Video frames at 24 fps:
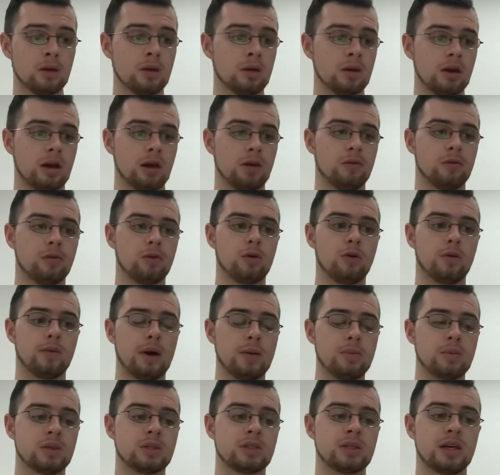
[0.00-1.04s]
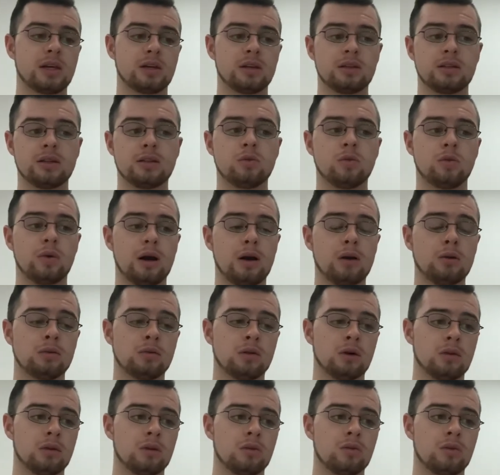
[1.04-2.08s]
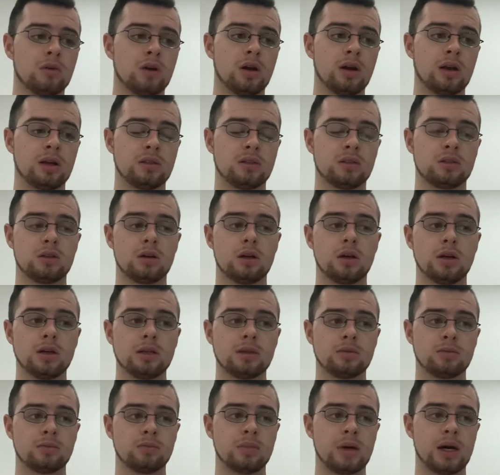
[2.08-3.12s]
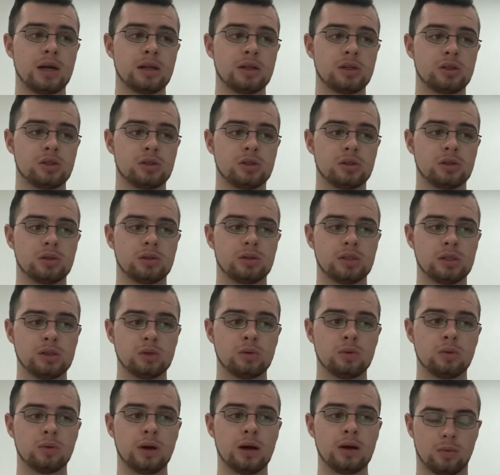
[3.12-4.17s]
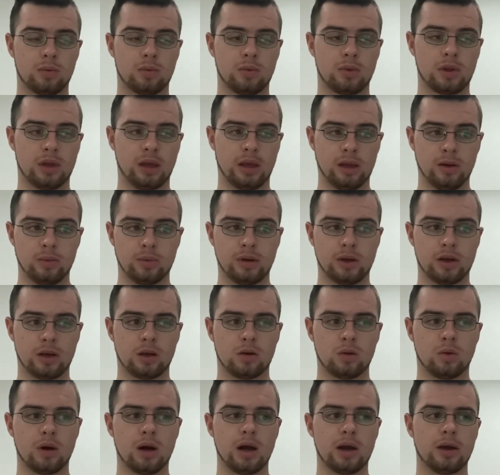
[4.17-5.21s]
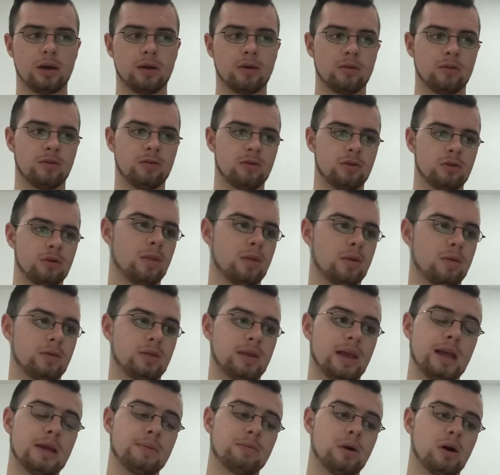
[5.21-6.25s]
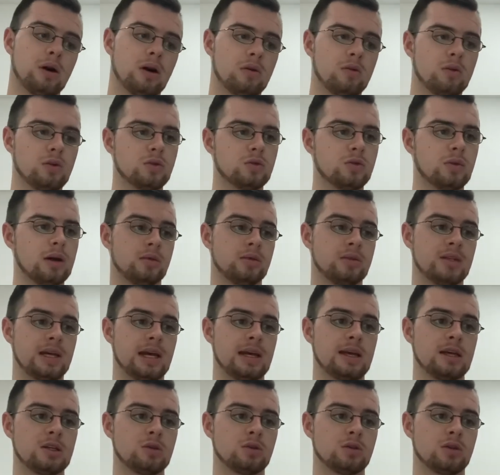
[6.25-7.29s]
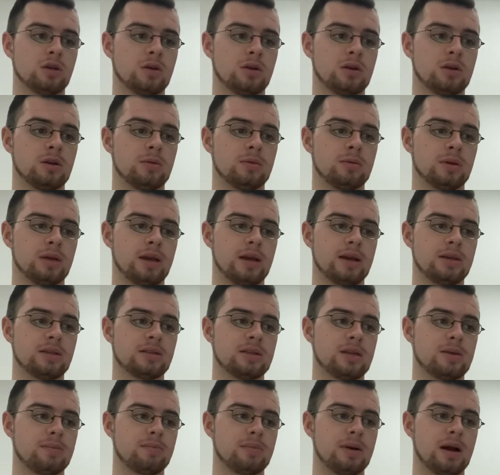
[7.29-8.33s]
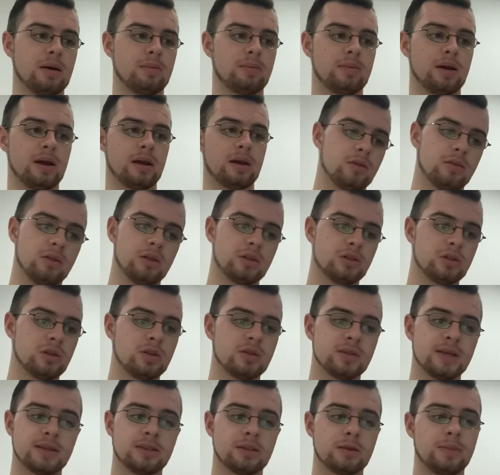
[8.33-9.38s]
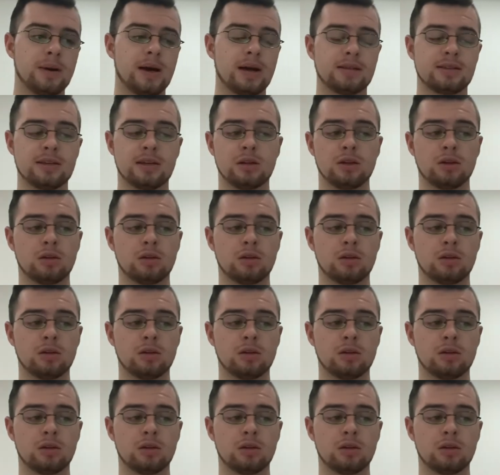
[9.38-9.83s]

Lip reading: I thought Wan-Bissaka did well on the right-hand side, managed to do well. Keep it quiet for Neymar as well. Tadas was going up against Mbappe. The two centre-backs had a